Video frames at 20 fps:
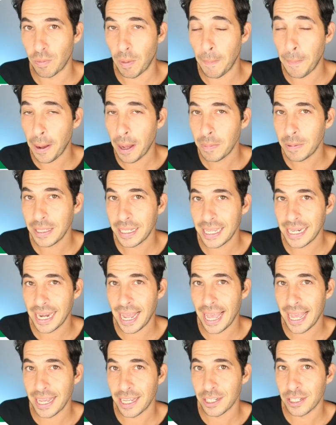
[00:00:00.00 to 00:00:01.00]
Republican
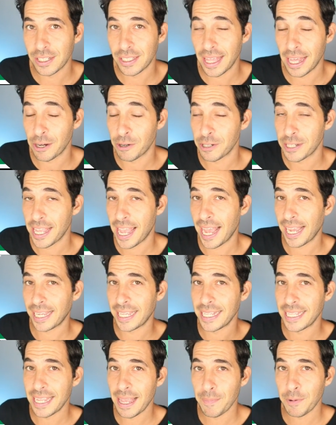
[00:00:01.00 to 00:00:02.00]
ads that are
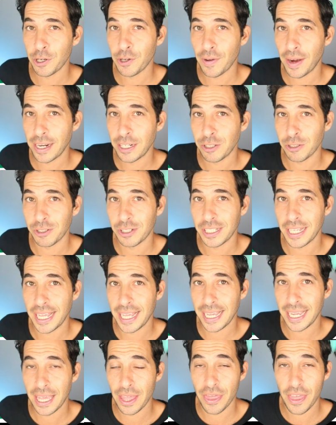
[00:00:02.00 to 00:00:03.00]
attacking Democrats are
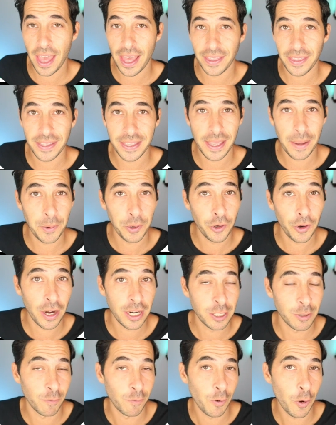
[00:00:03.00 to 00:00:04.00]
saying that the
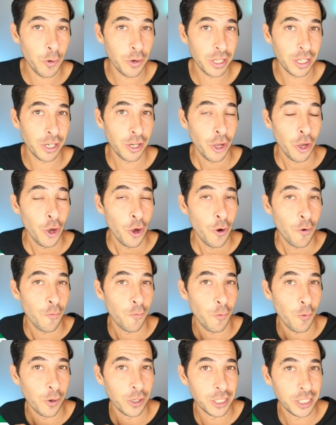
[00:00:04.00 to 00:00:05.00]
Democrats voted
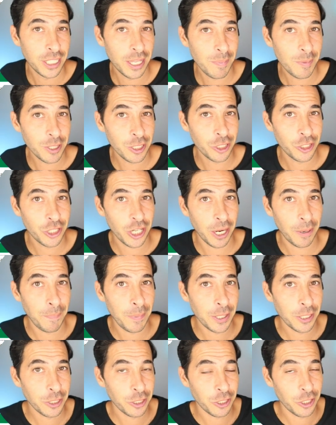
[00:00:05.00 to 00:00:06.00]
for stimulus check
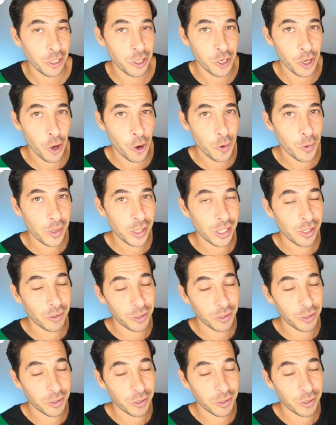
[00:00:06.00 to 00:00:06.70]
bills to go,